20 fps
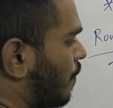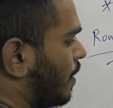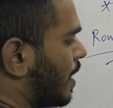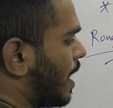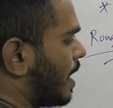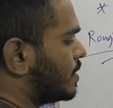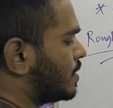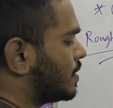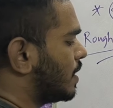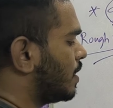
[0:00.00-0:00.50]
of a
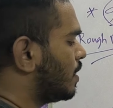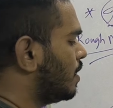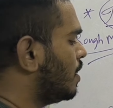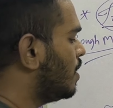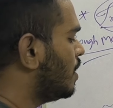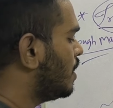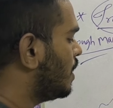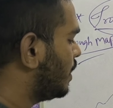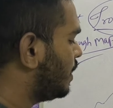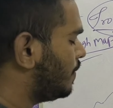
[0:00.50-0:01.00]
Cancer
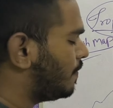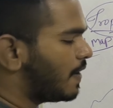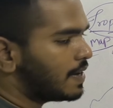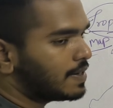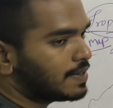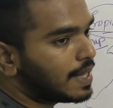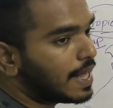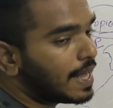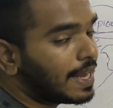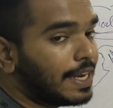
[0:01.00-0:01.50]

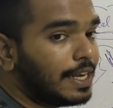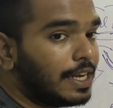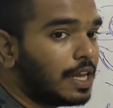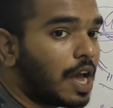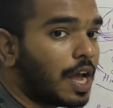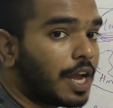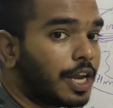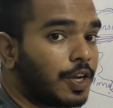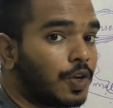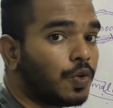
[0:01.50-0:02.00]
divides the
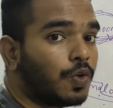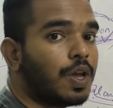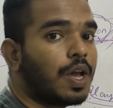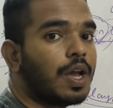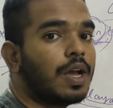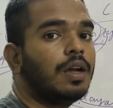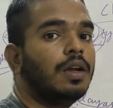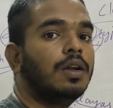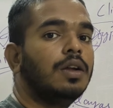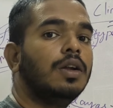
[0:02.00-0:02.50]
India into
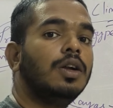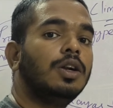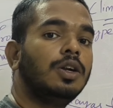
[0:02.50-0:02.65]
a